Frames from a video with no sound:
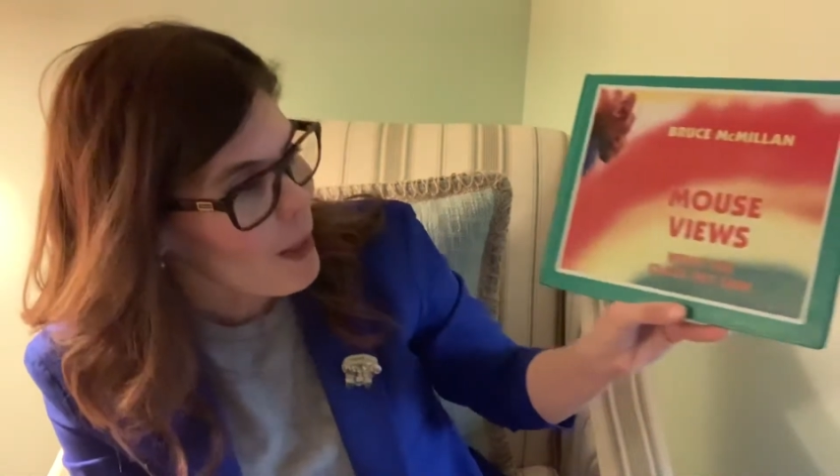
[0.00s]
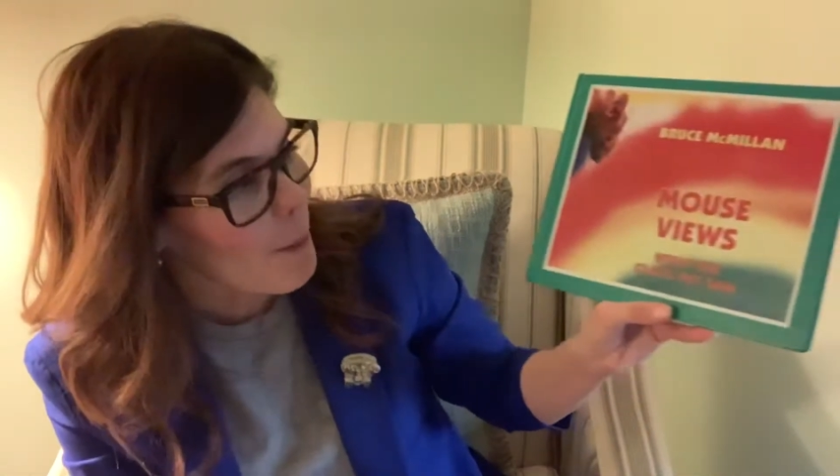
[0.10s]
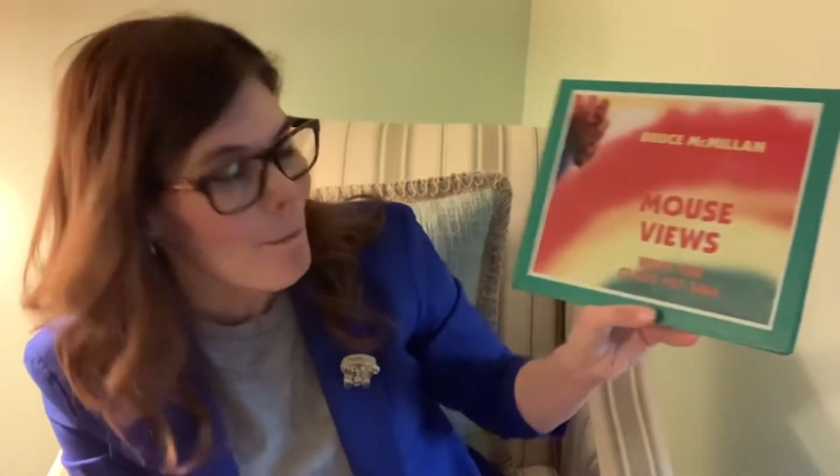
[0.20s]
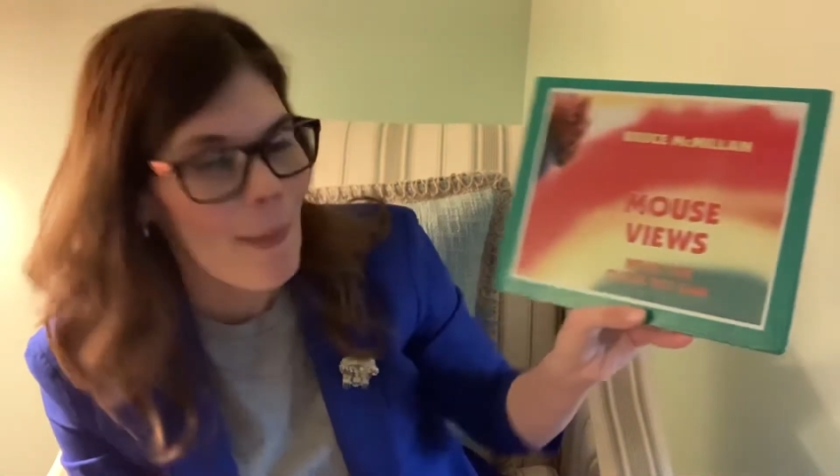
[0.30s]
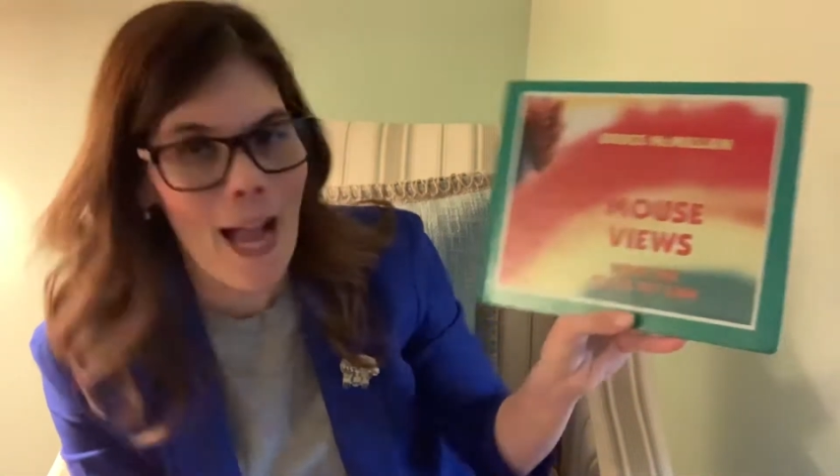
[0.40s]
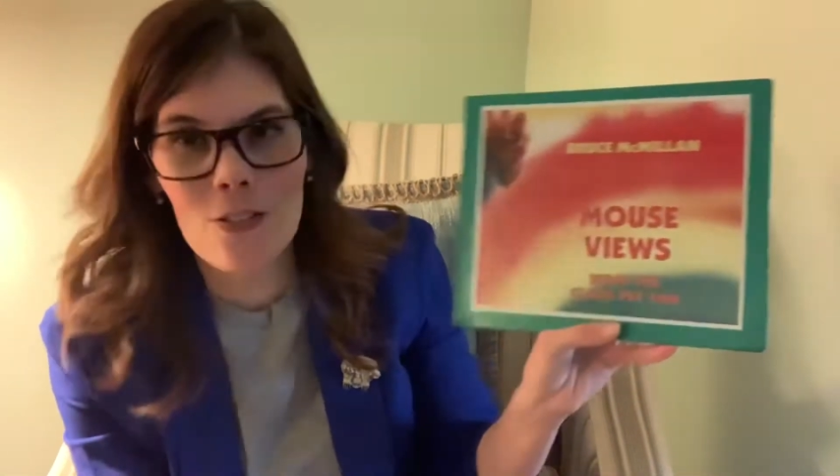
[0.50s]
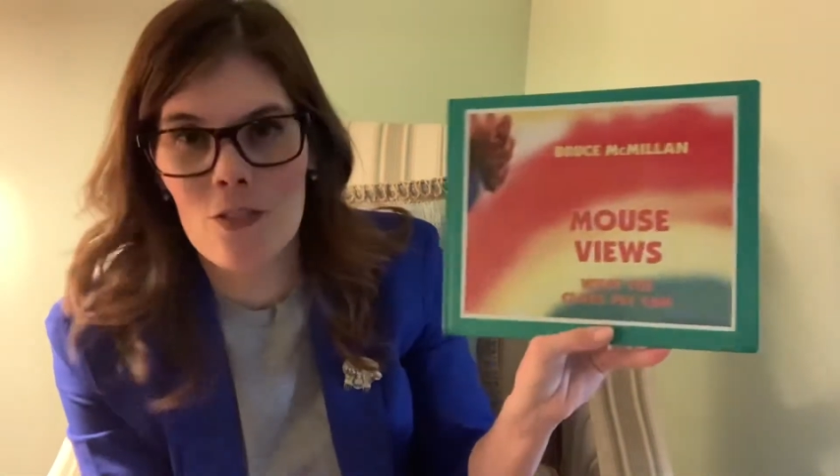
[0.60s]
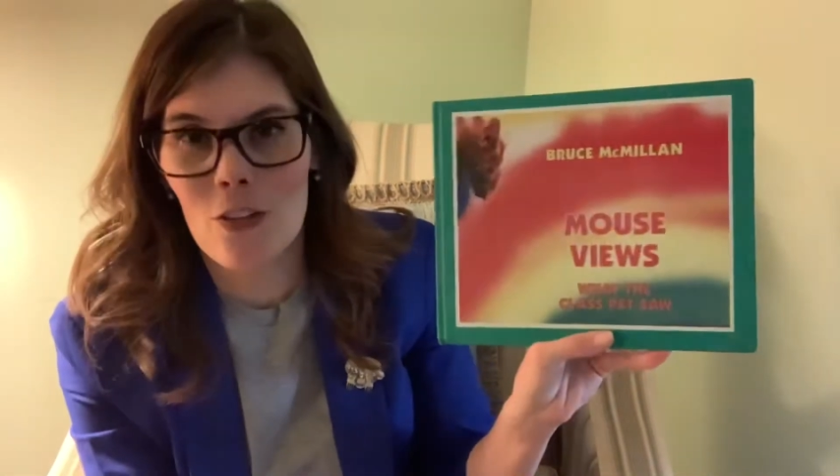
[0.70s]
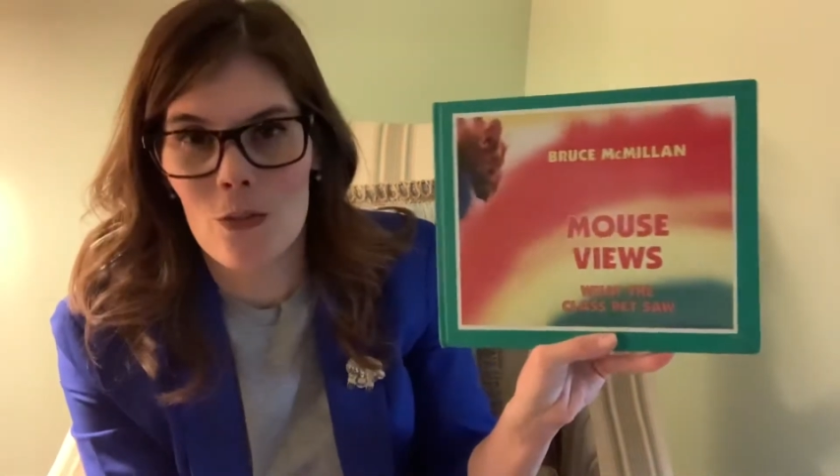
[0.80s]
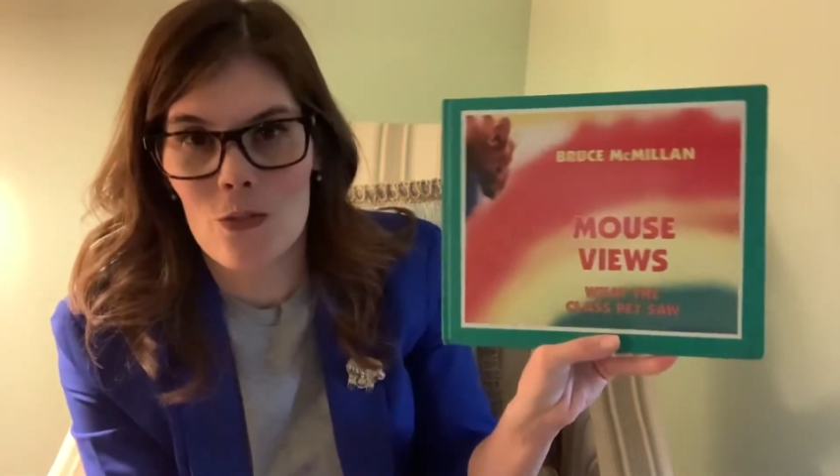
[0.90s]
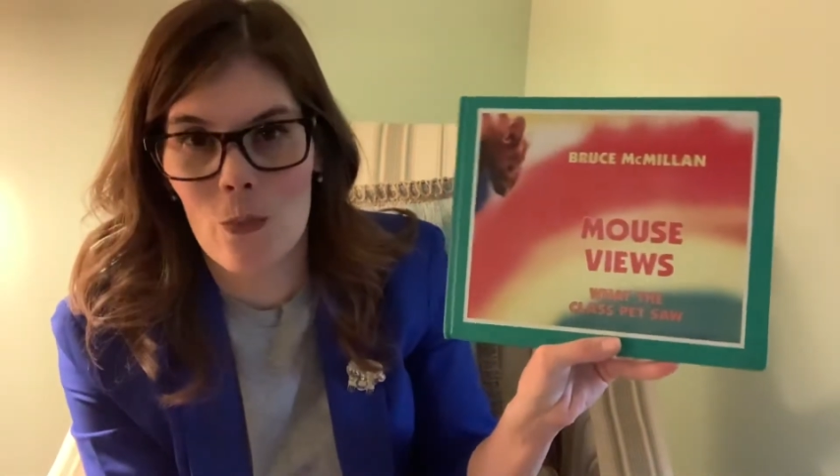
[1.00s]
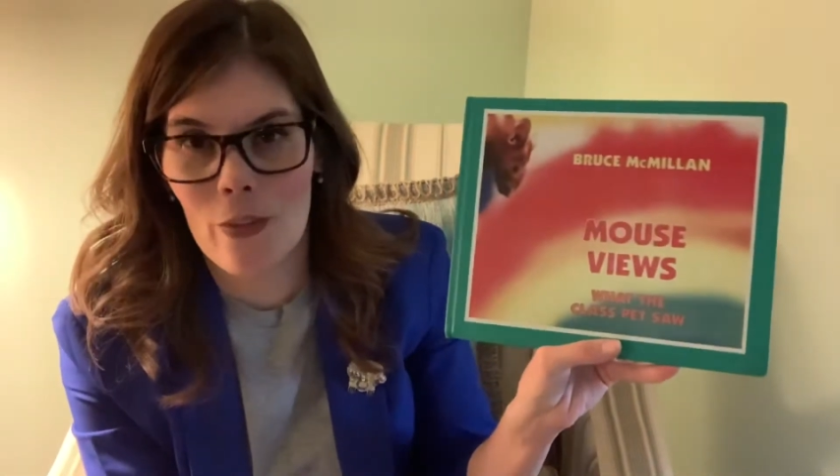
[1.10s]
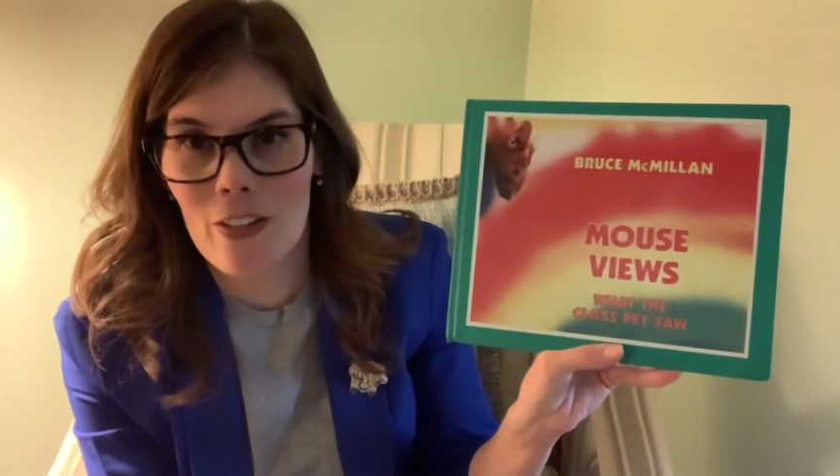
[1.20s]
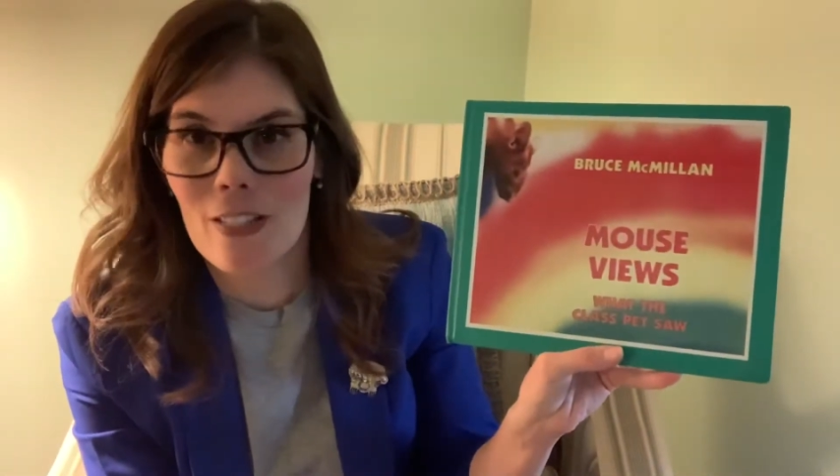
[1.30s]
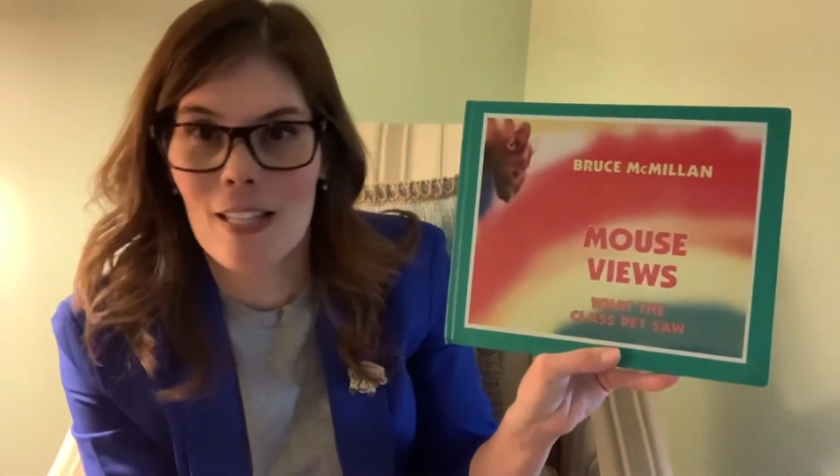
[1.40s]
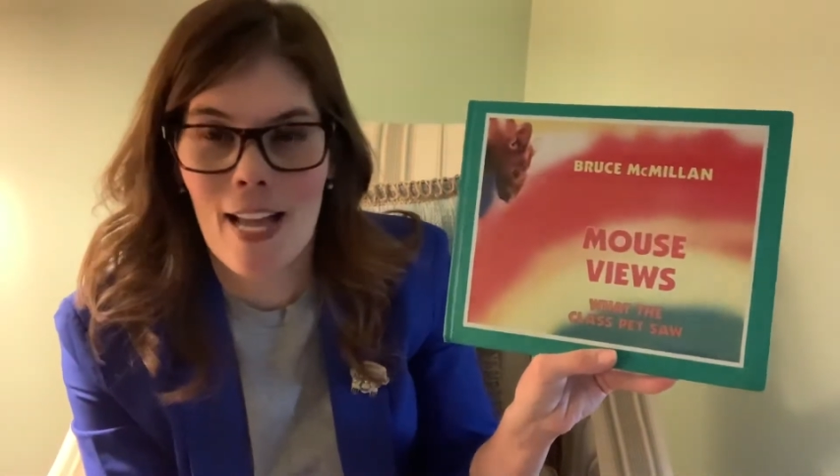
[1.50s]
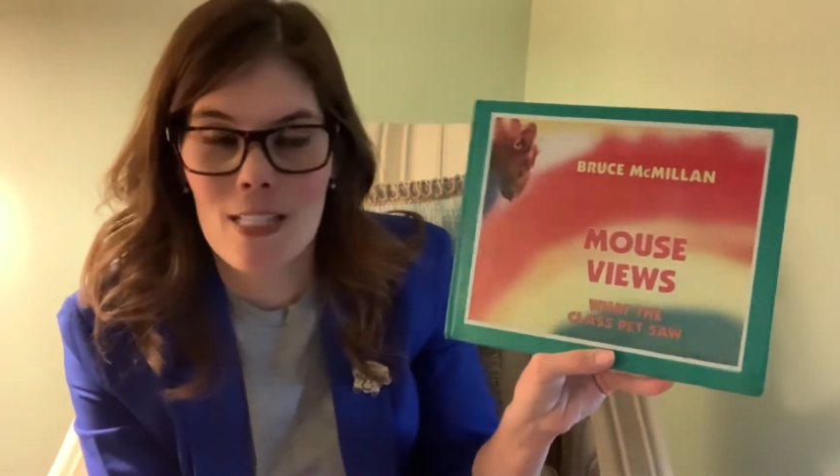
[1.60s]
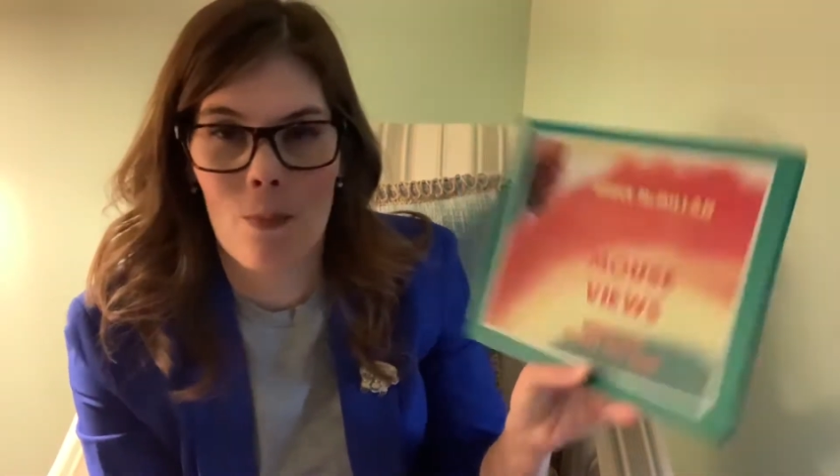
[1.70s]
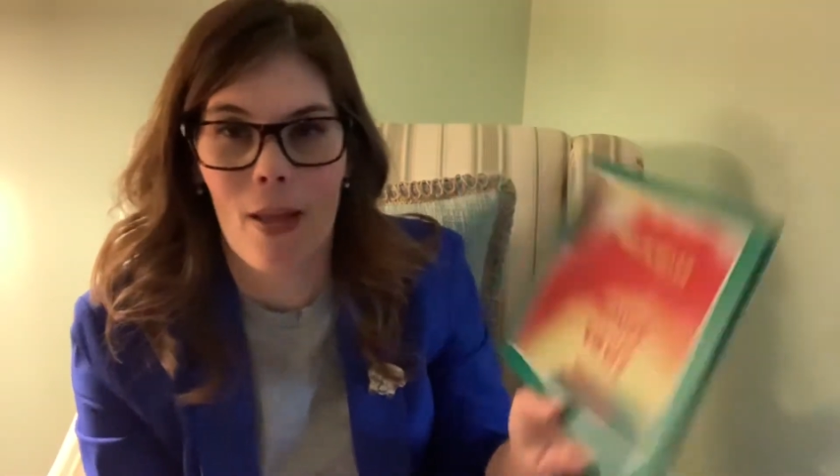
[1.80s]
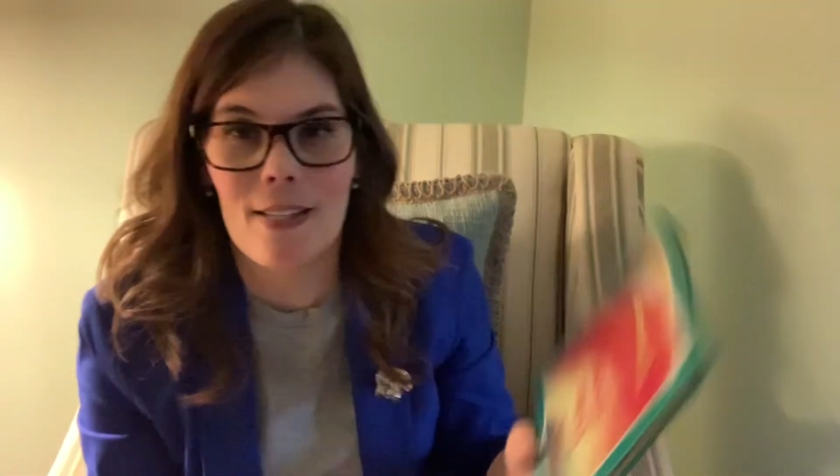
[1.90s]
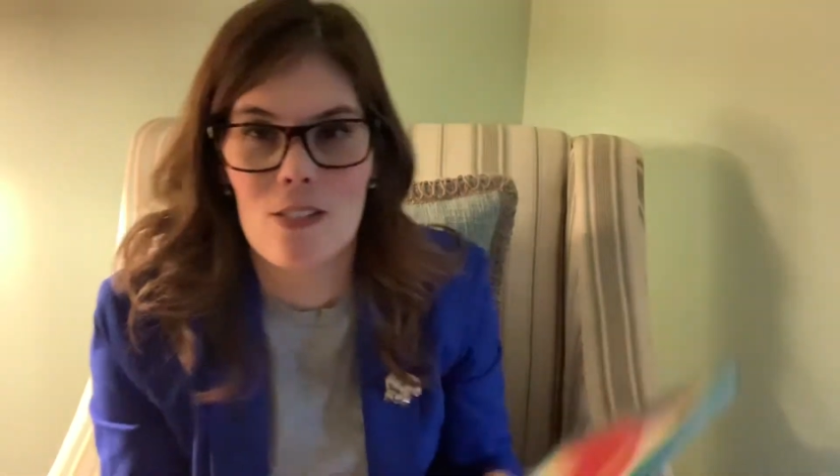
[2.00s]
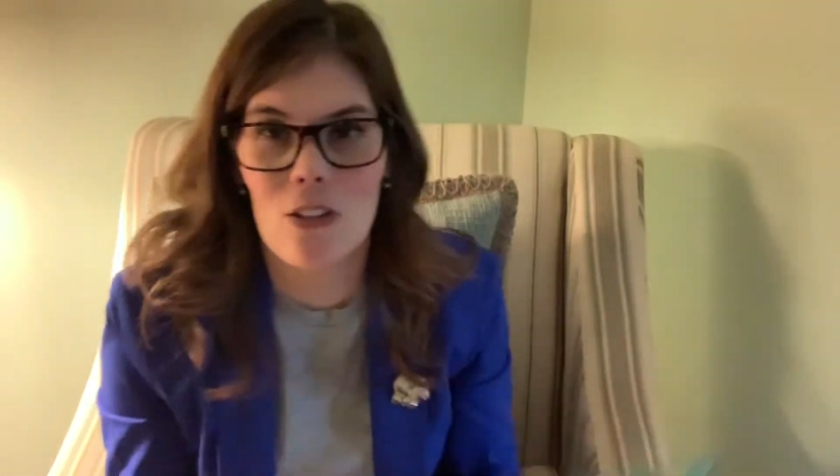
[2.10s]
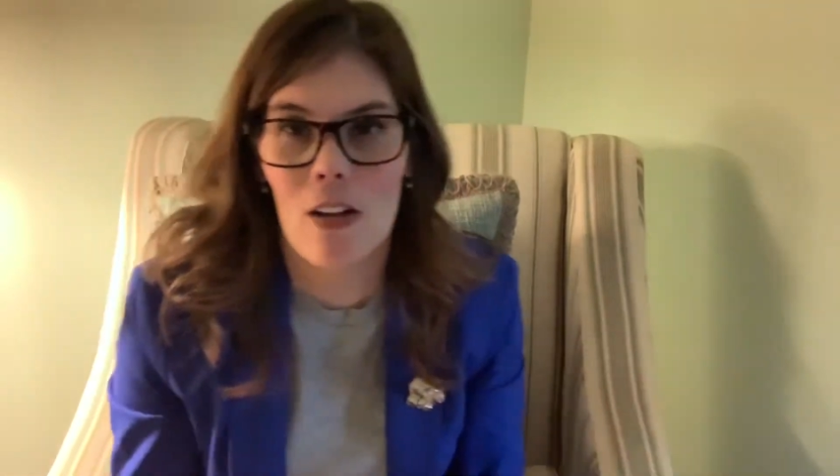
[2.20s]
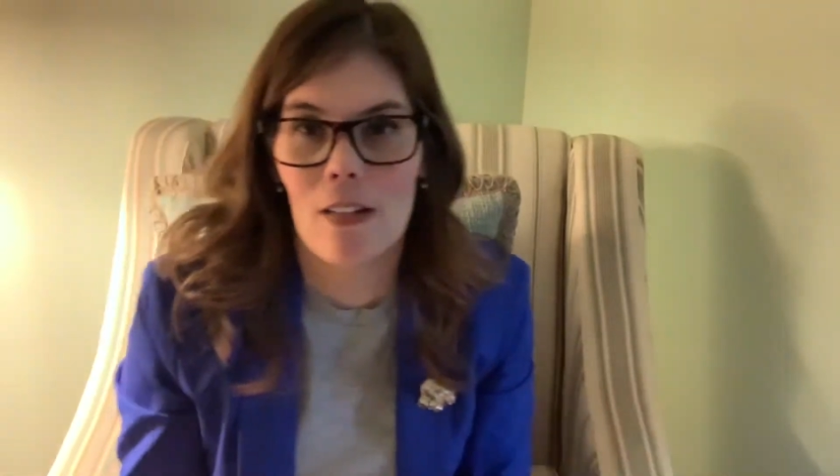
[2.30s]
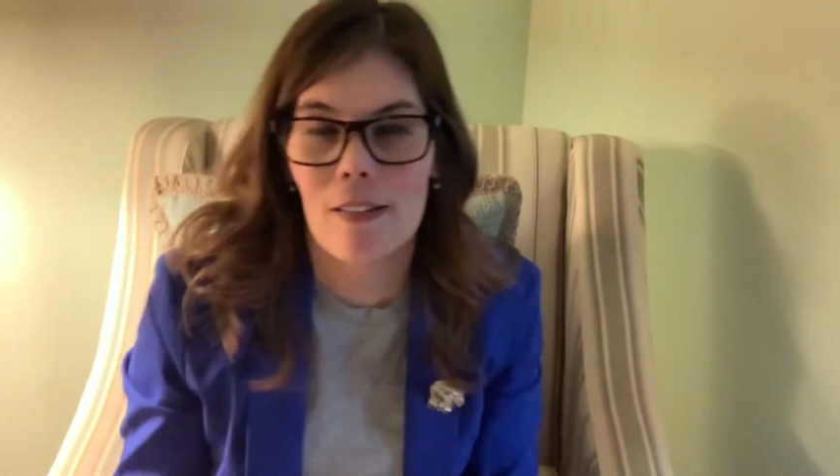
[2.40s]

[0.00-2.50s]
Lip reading: Mouse views, what the class pet saw.